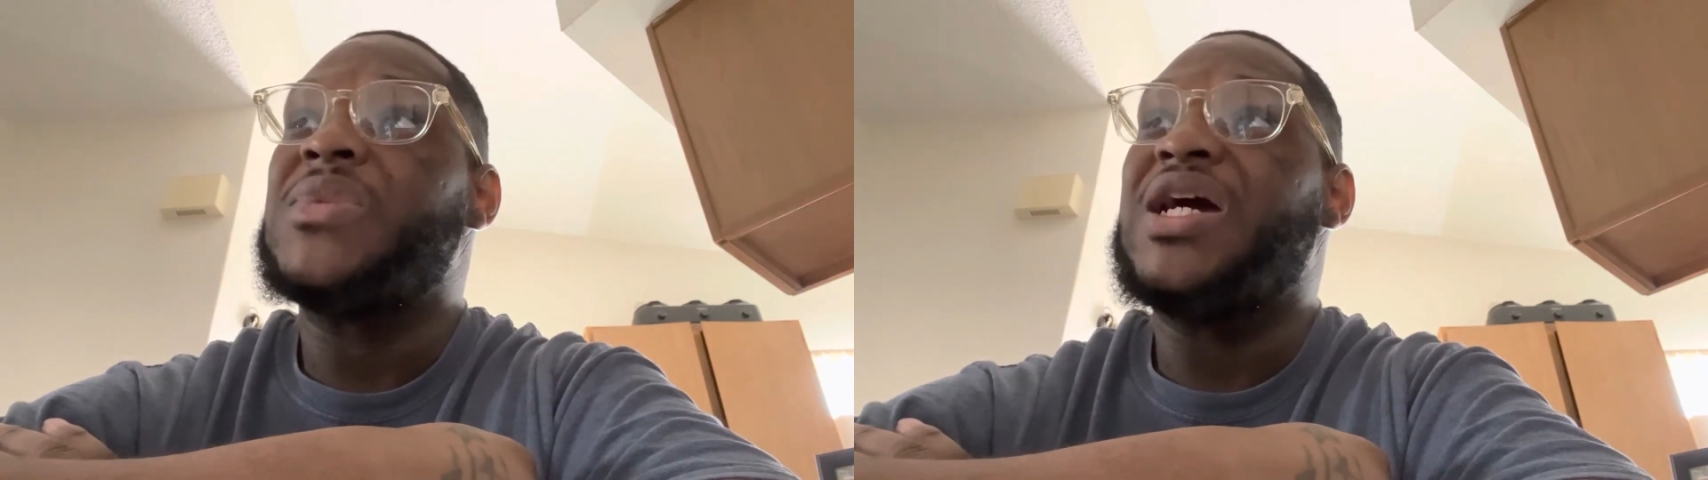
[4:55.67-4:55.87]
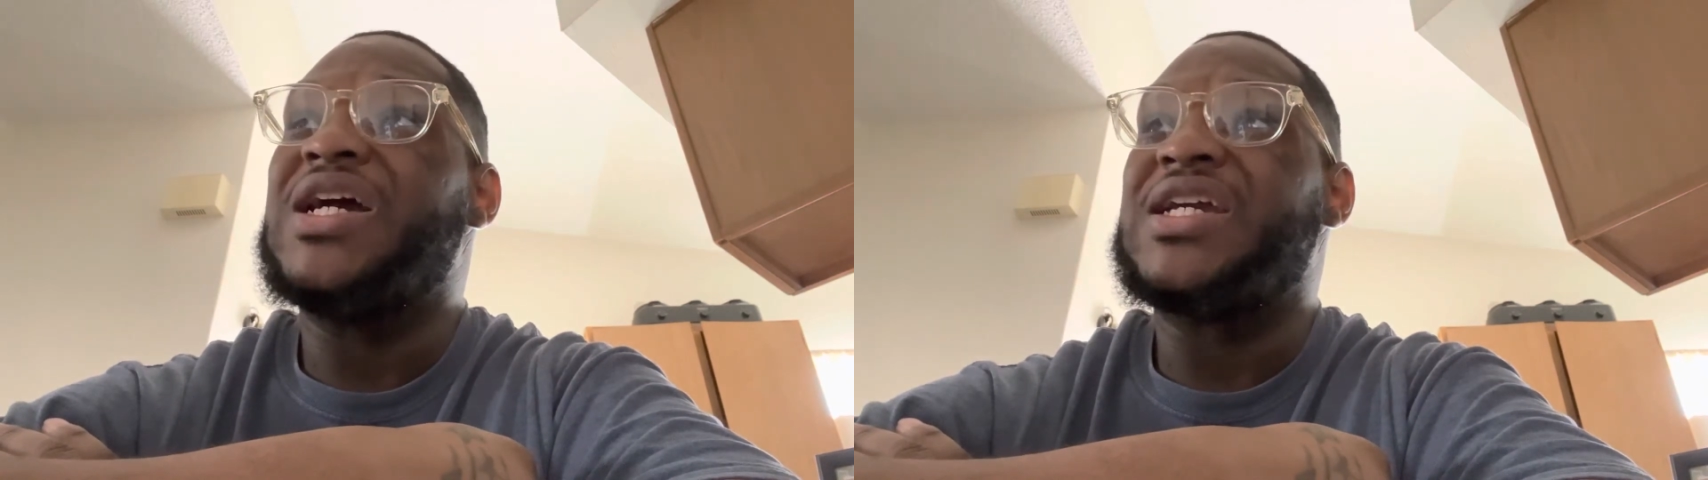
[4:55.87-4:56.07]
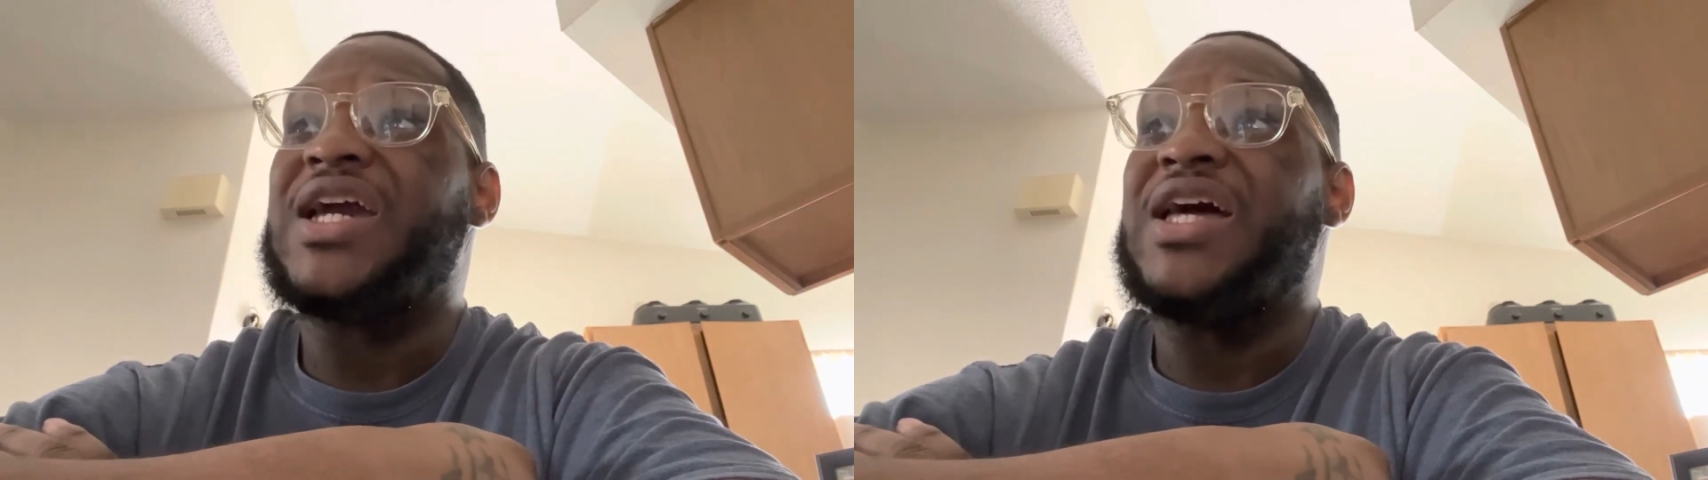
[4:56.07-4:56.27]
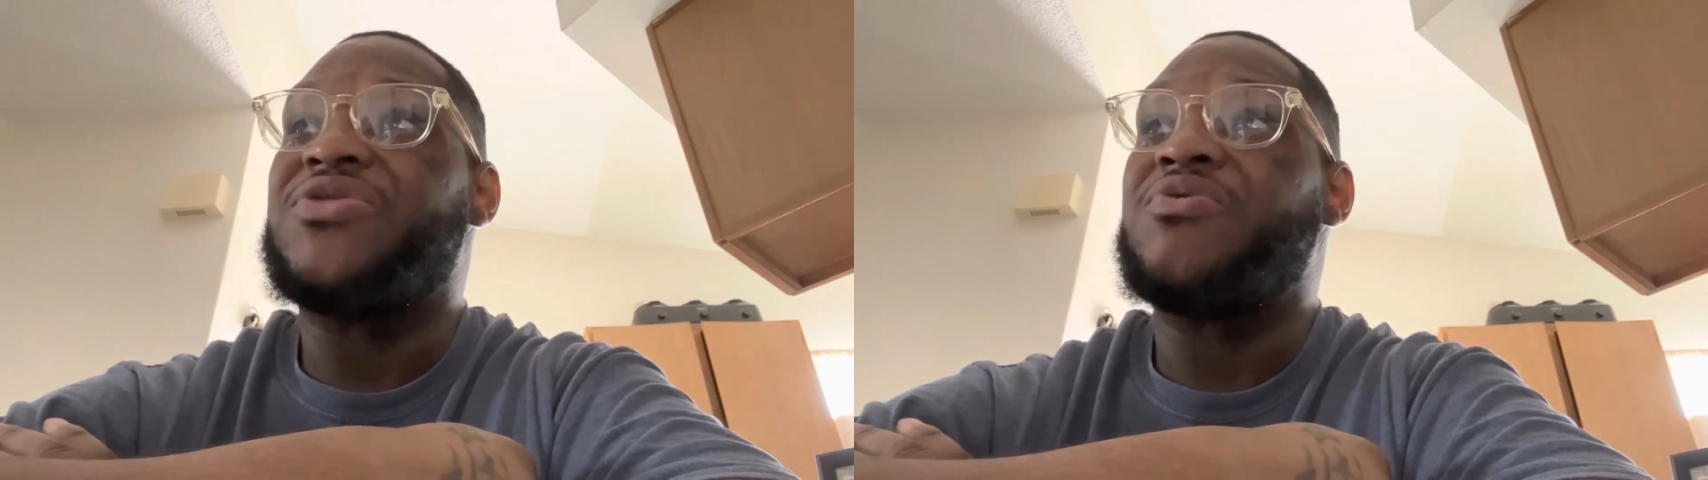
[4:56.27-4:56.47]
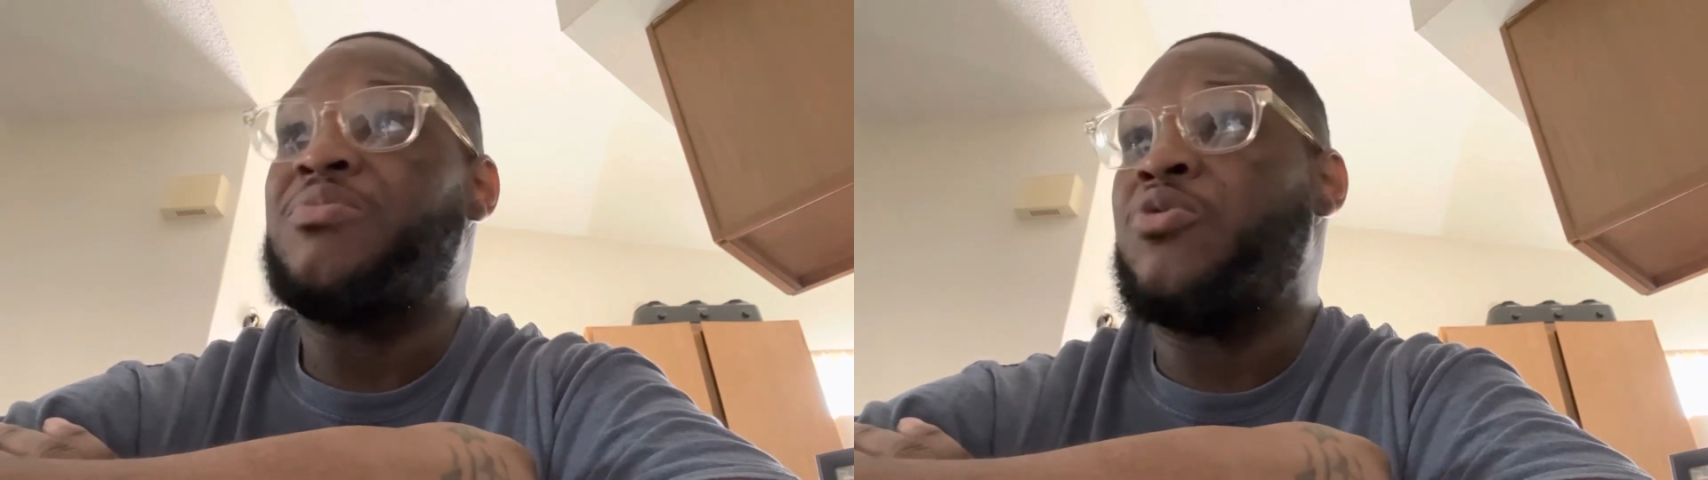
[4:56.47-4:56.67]
I got
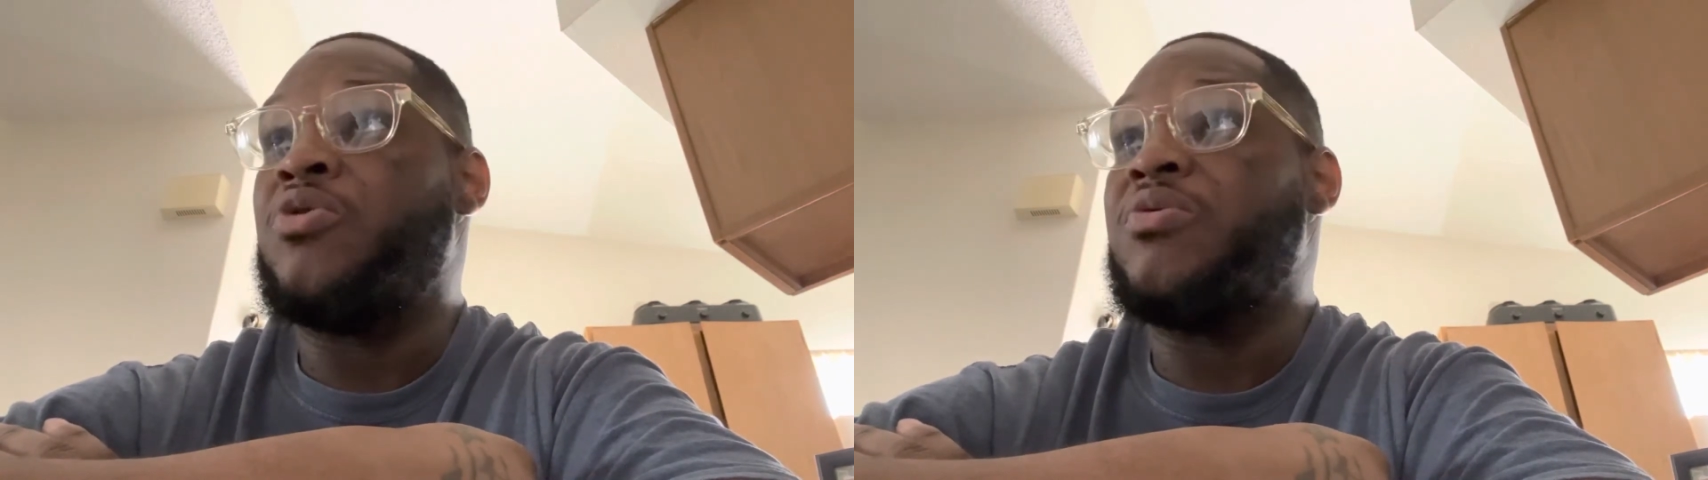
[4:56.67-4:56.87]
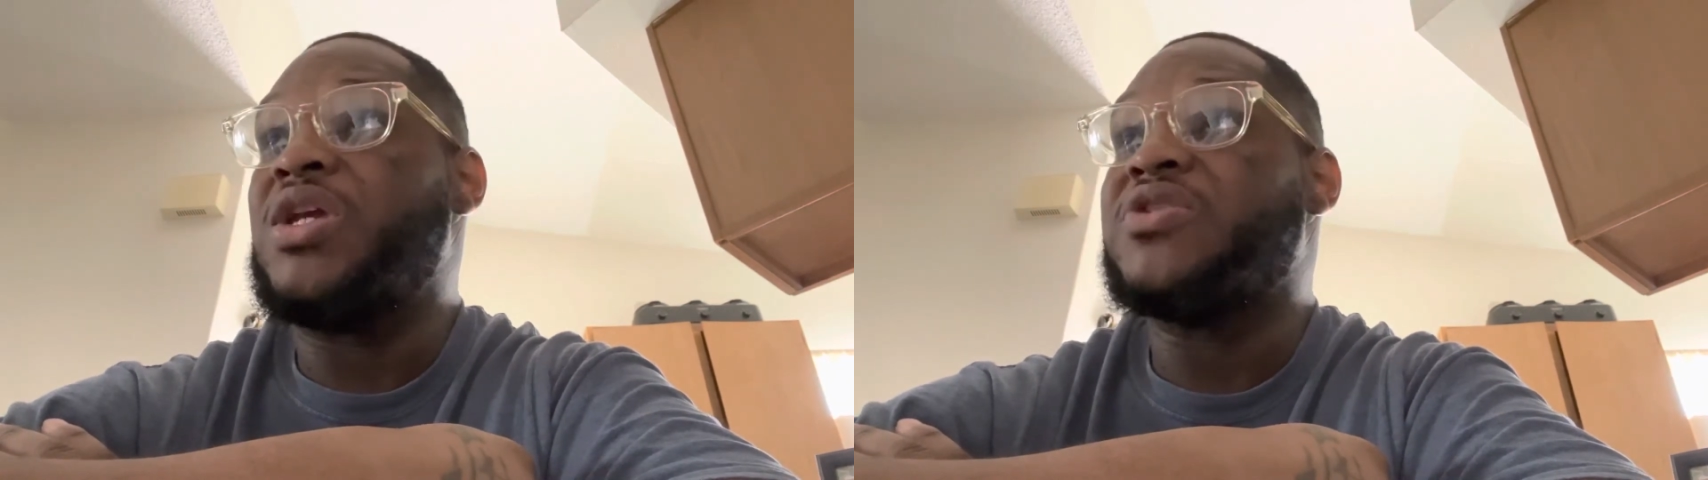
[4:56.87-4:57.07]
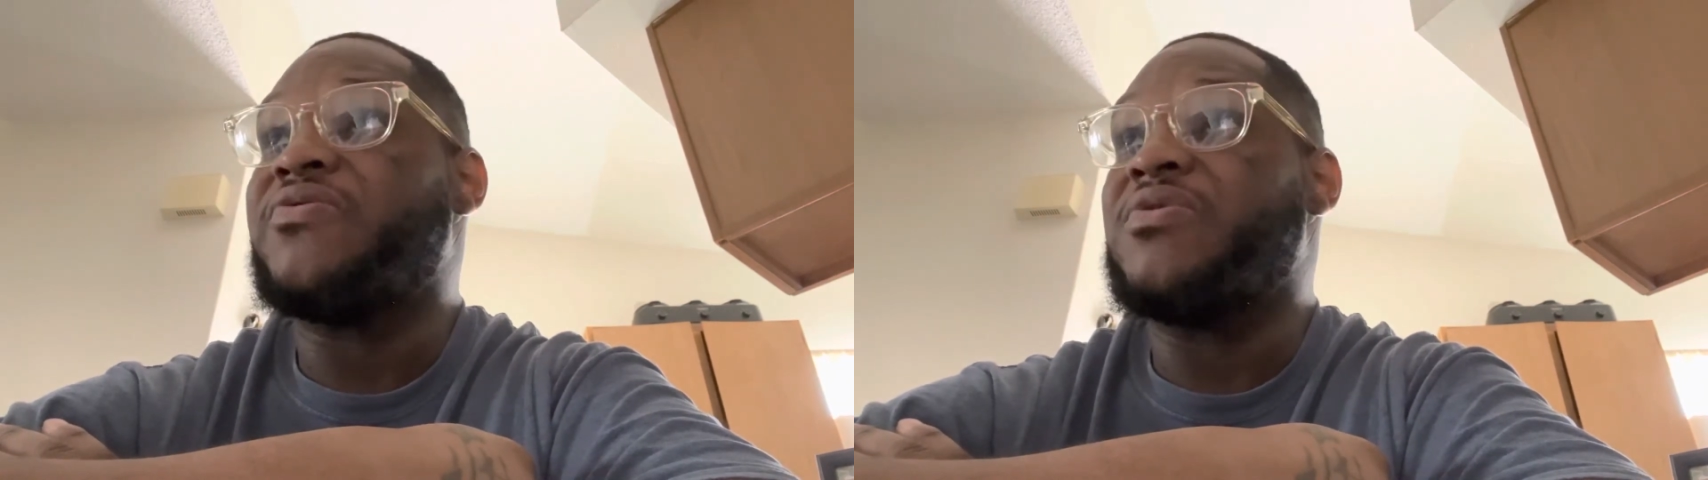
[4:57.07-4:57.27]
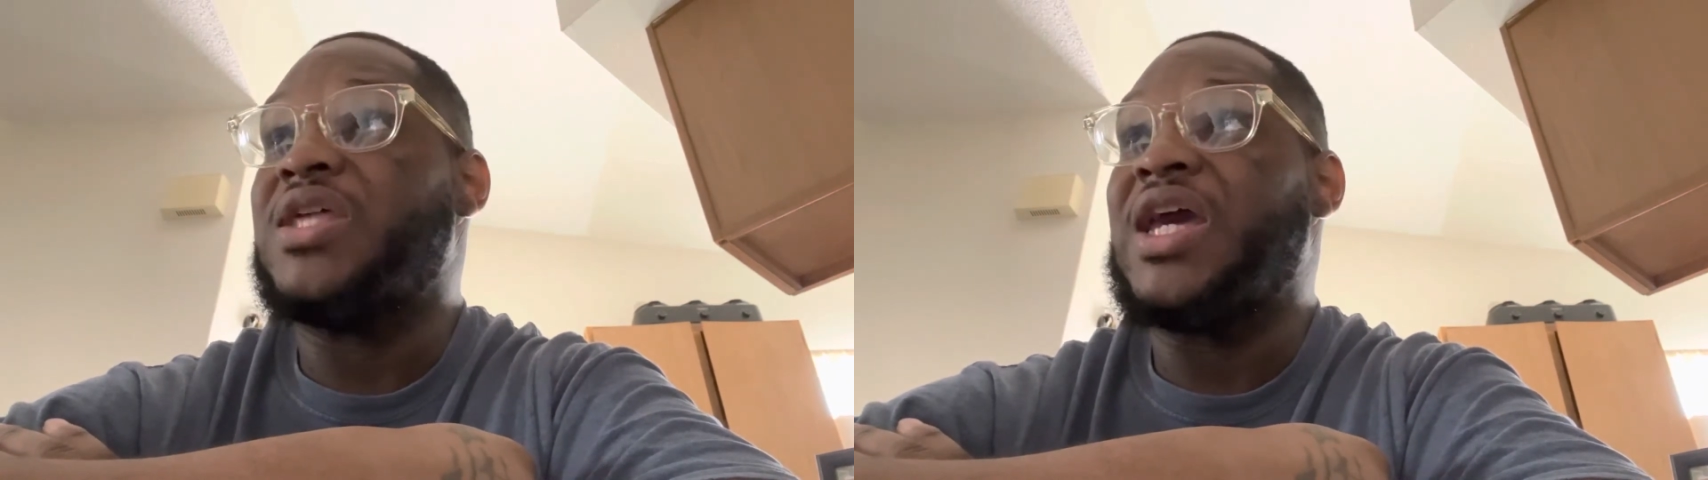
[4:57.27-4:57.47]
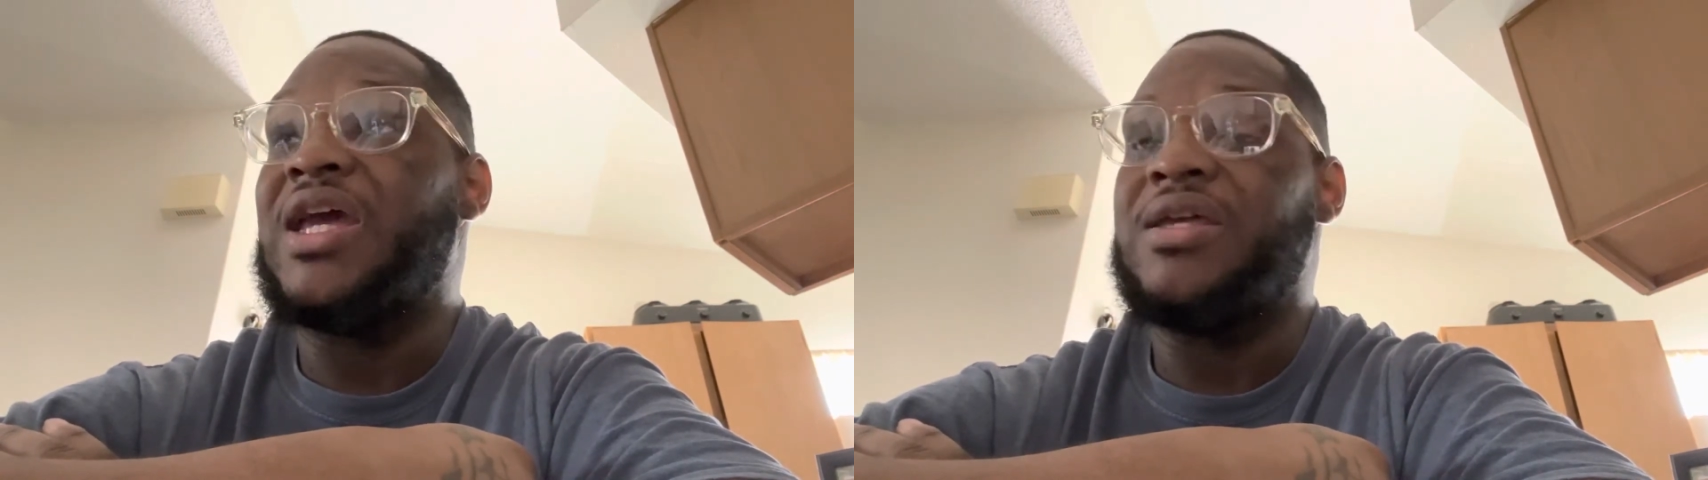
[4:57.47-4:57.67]
3 more weeks for
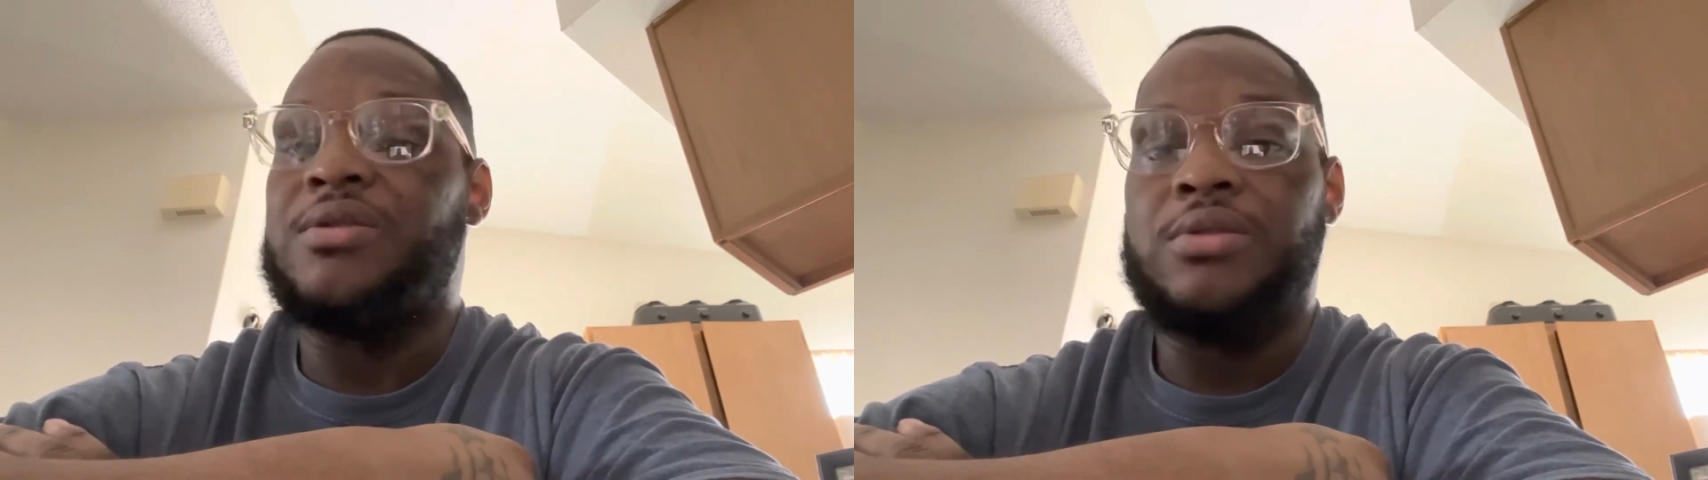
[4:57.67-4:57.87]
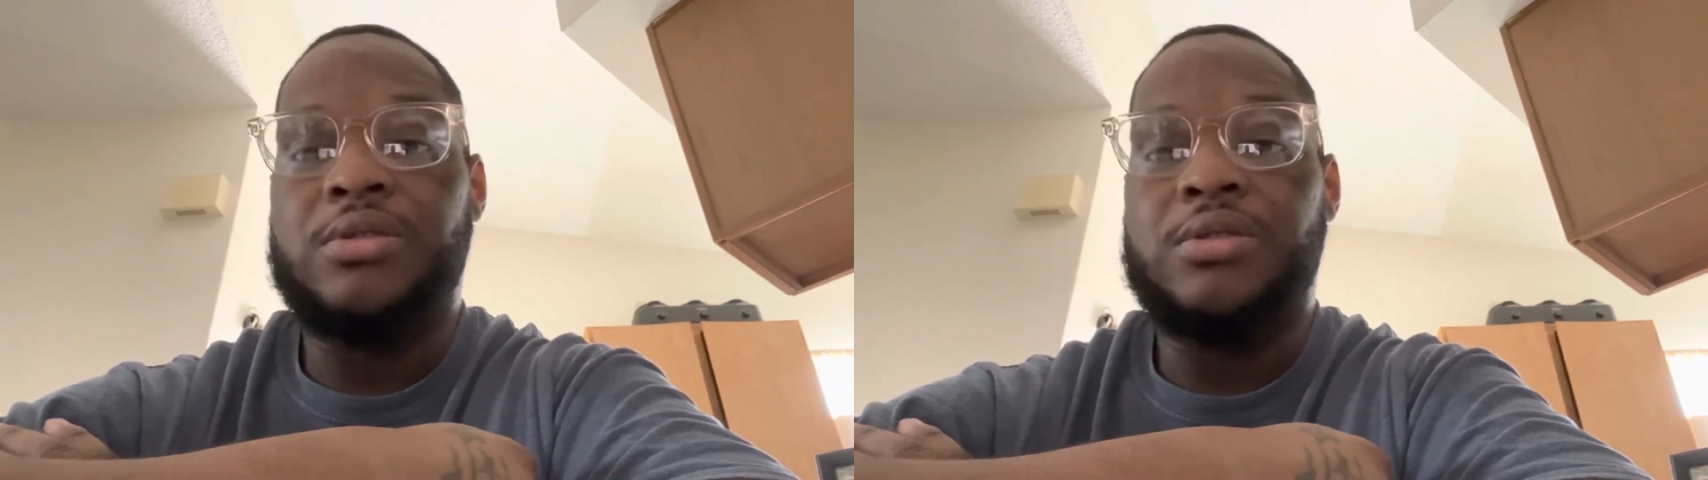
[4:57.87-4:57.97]
that.